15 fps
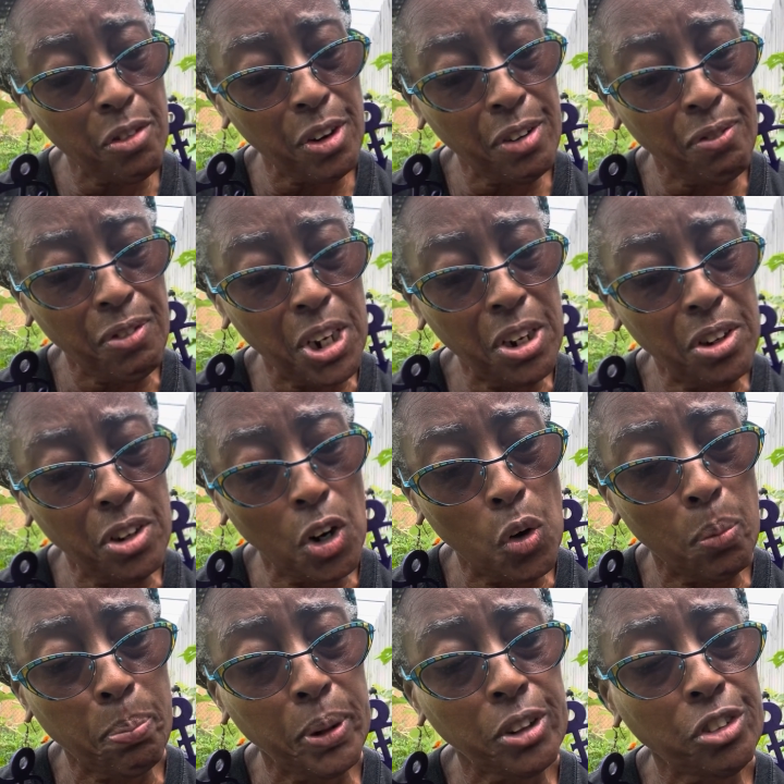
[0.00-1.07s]
V.
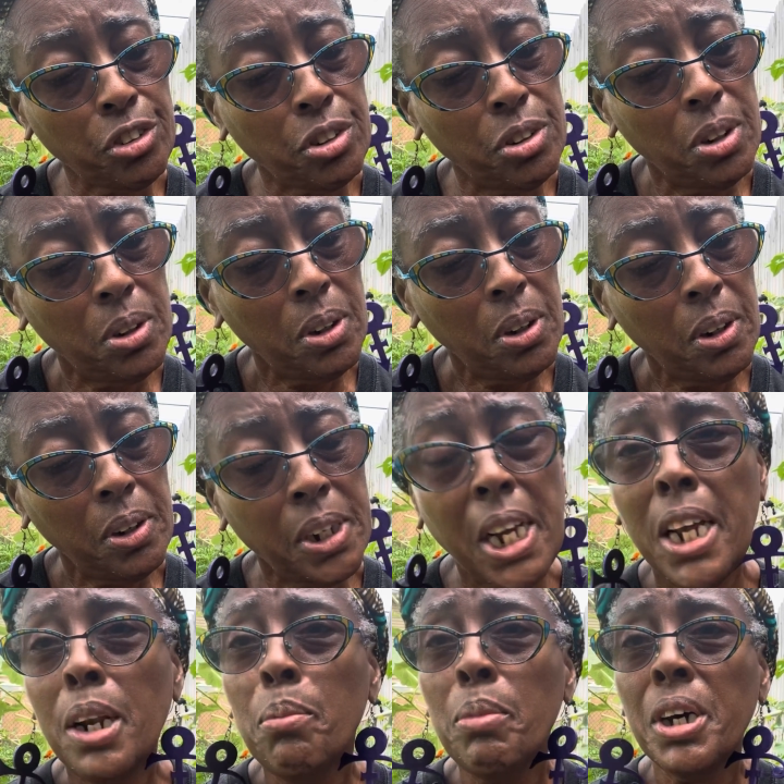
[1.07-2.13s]
Kopich. Daily
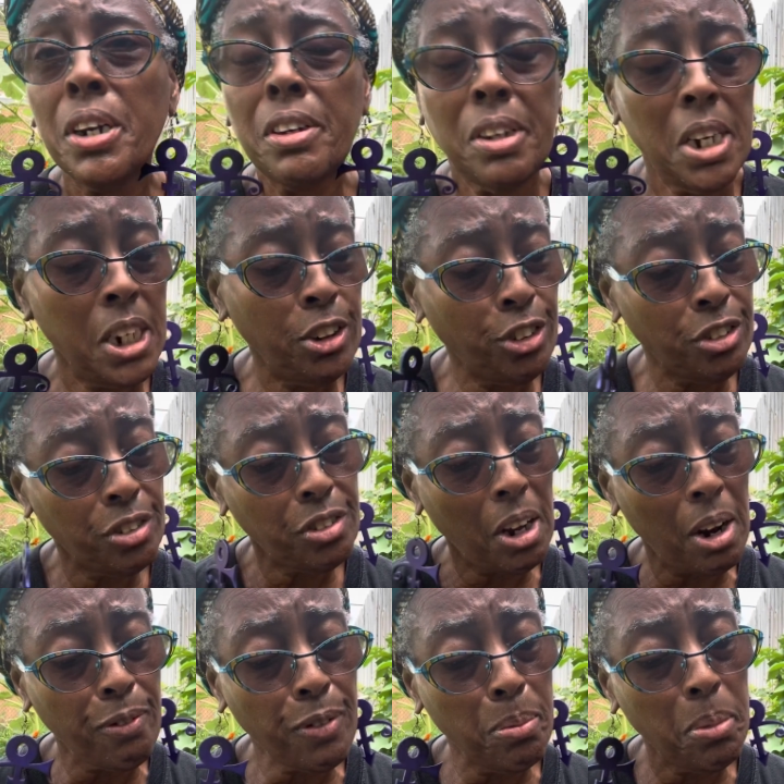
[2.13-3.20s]
Meditations,
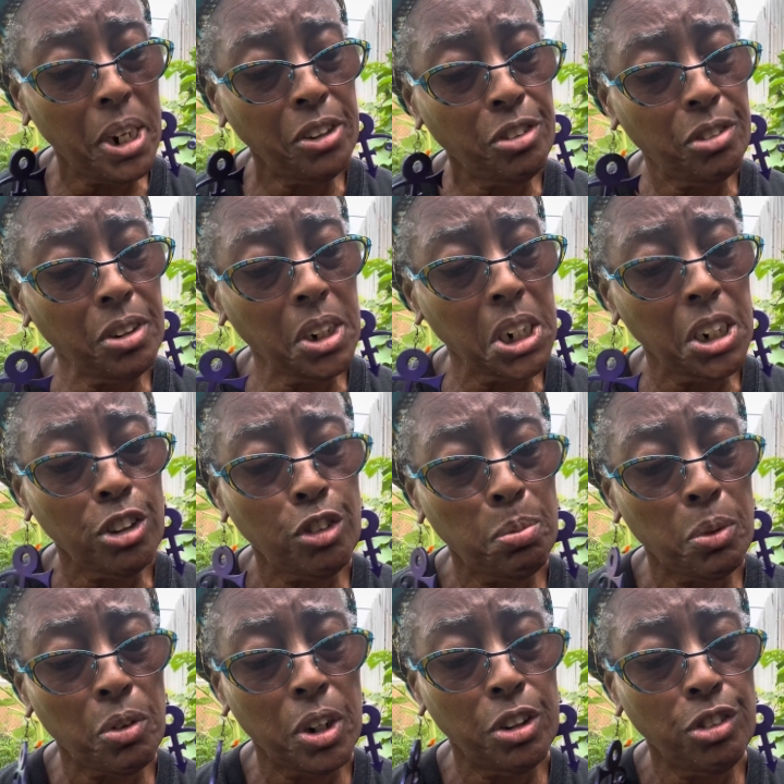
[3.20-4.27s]
Affirmation, and
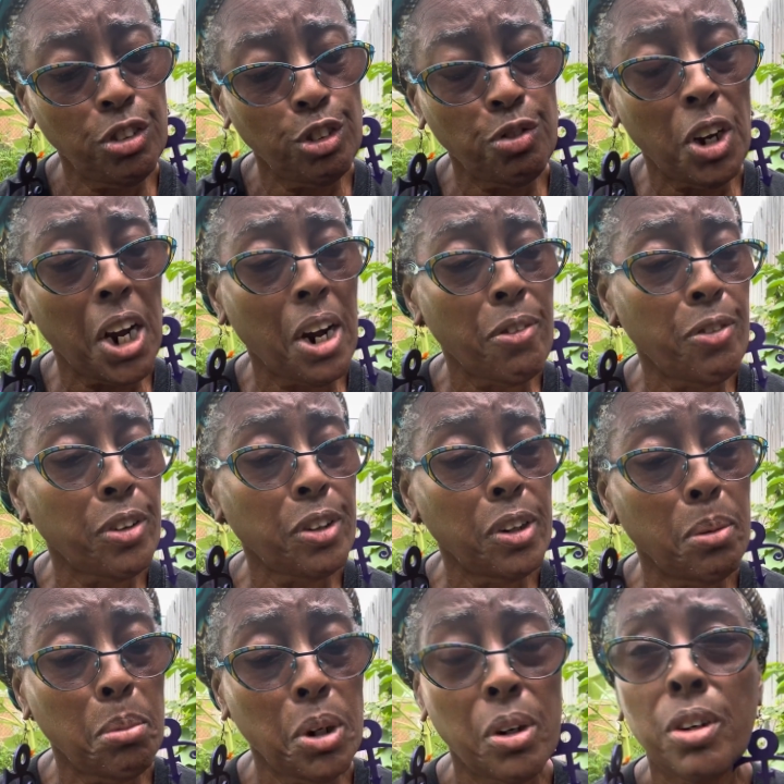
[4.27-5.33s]
Inspirations for African
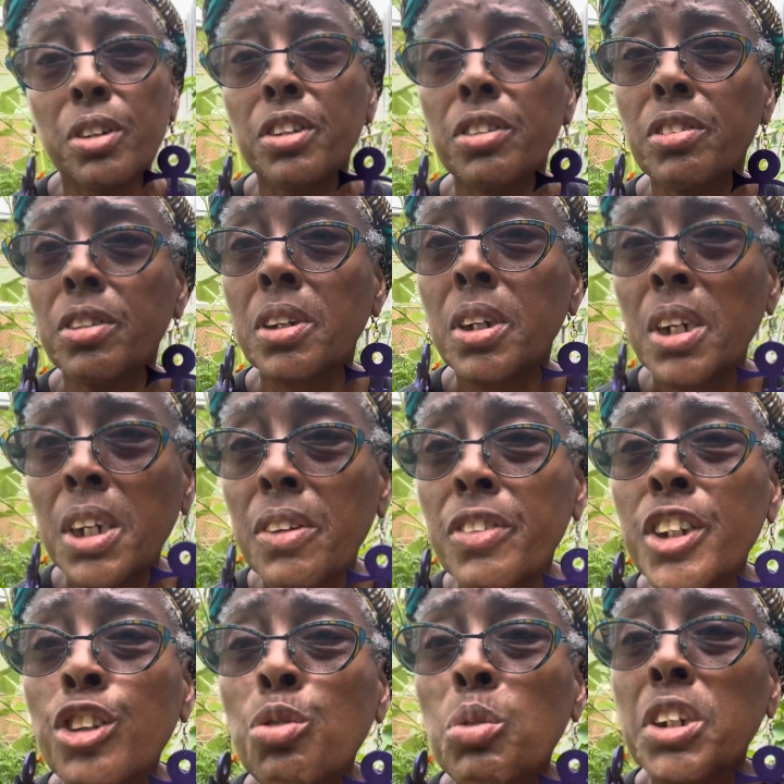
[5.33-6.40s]
Americans.
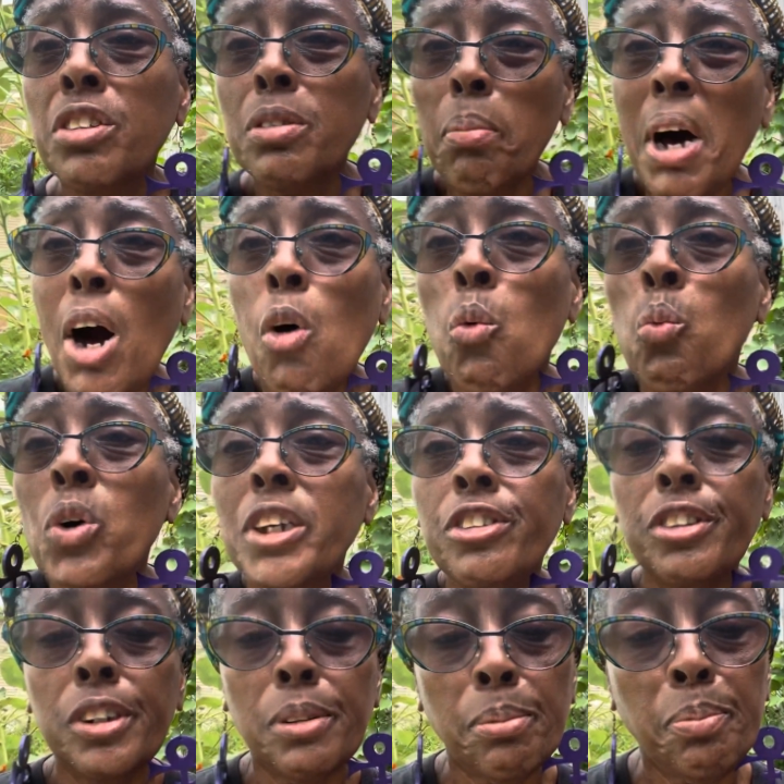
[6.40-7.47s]
This one is about
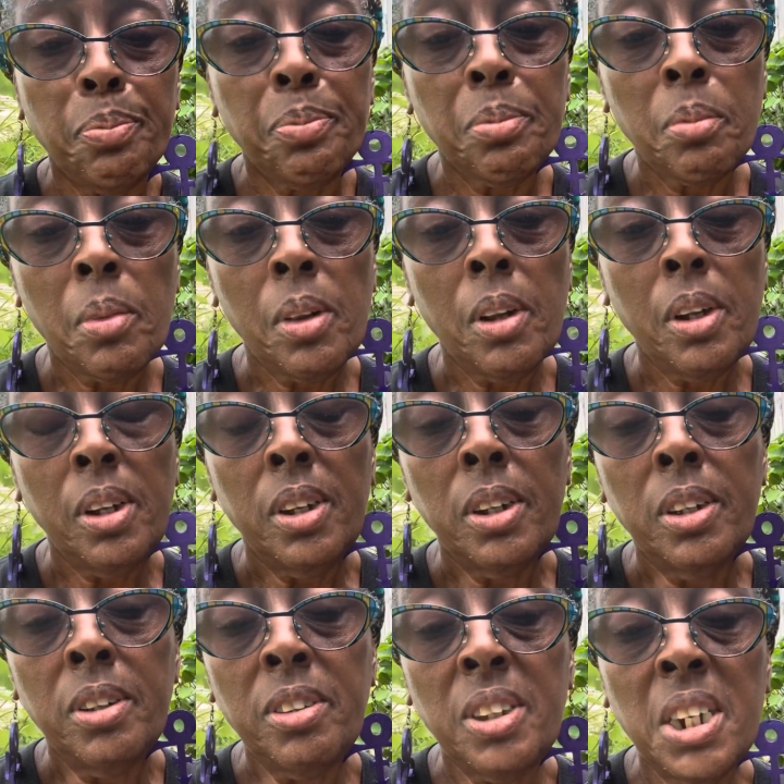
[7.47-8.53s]
wisdom. It
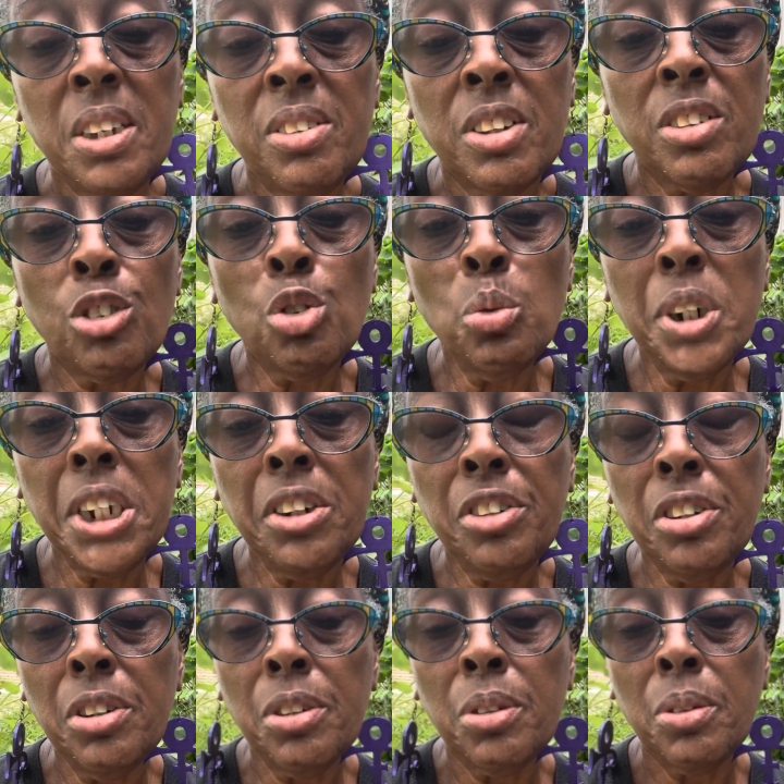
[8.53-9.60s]
says, at
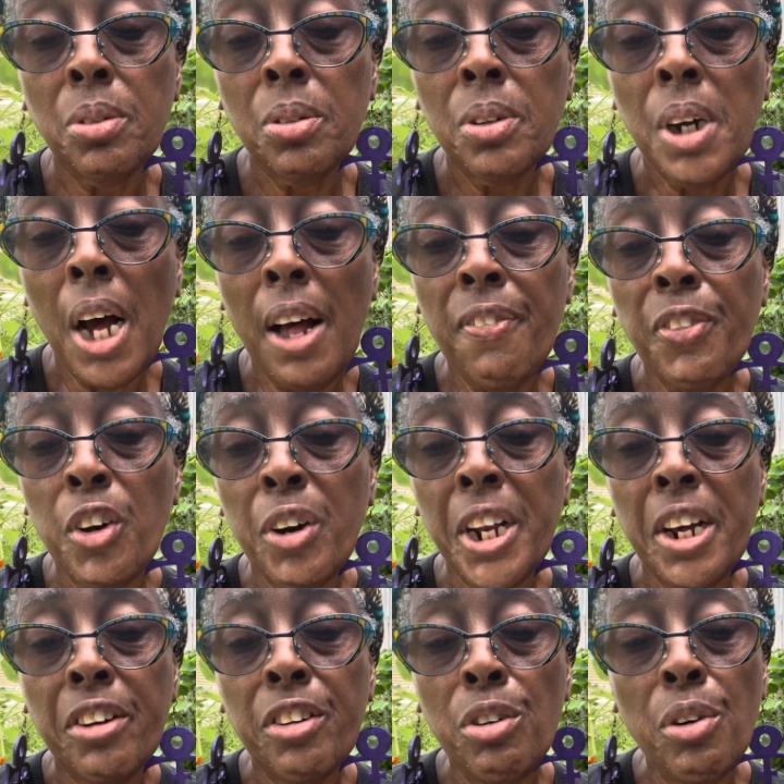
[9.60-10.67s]
22, I thought I
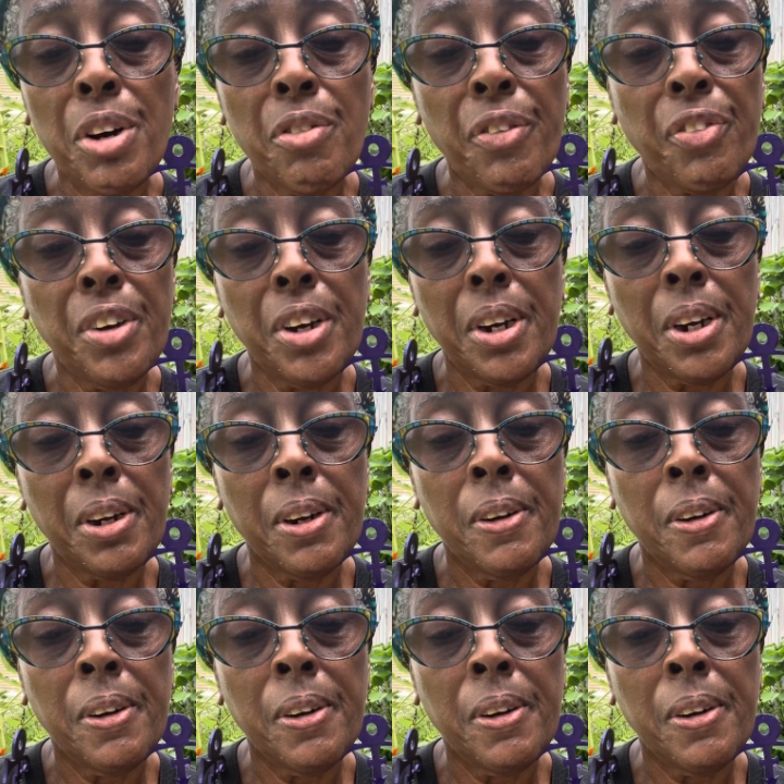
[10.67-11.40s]
knew everything.